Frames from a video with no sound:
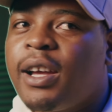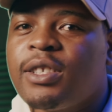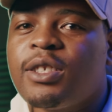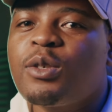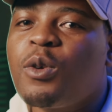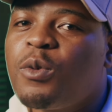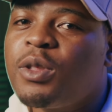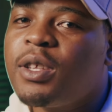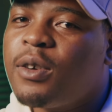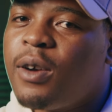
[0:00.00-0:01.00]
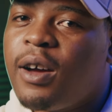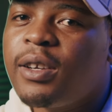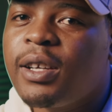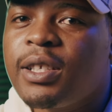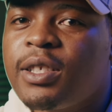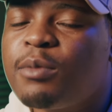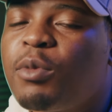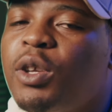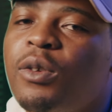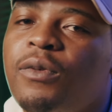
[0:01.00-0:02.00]
And I just go with the crowd, and I
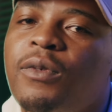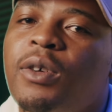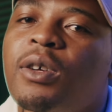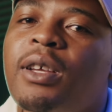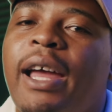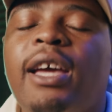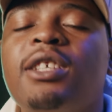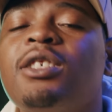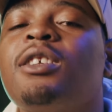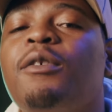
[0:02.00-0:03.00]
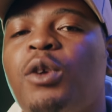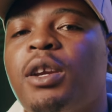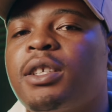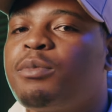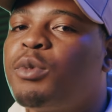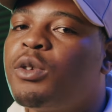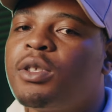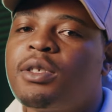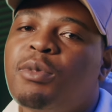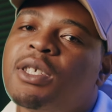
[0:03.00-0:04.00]
just make you feel... Like, I just give you an
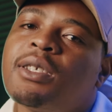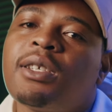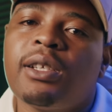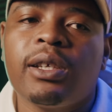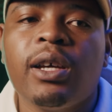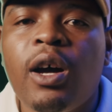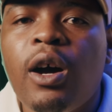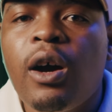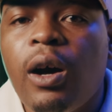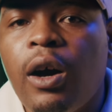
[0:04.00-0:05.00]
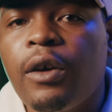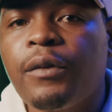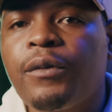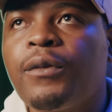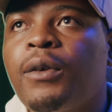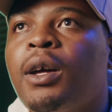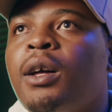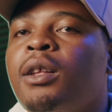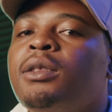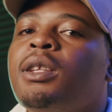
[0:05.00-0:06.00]
experience, basically, of...
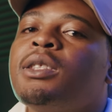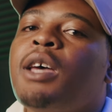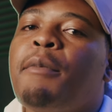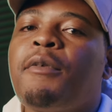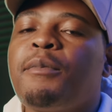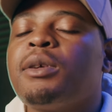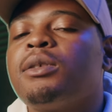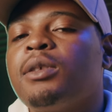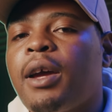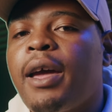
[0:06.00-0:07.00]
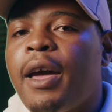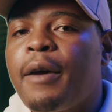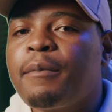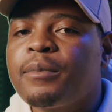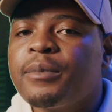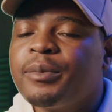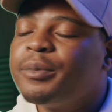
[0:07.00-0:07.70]
the type of person I am.